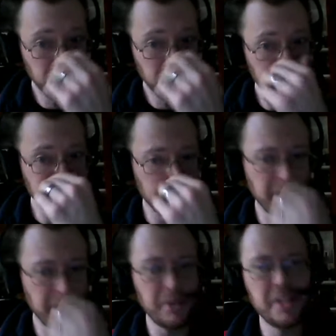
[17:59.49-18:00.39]
that's come
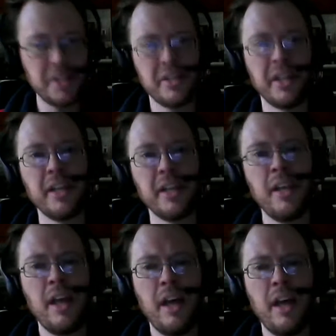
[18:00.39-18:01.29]
out recently.
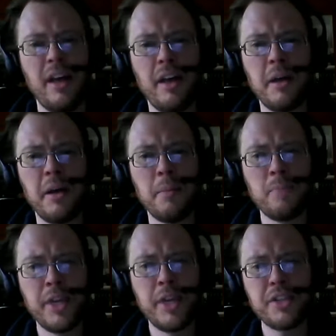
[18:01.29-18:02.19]

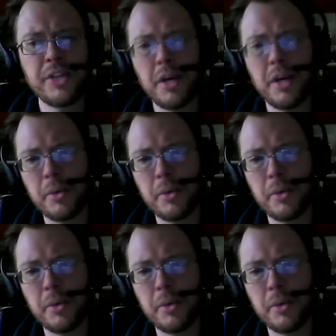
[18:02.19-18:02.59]
Star Wars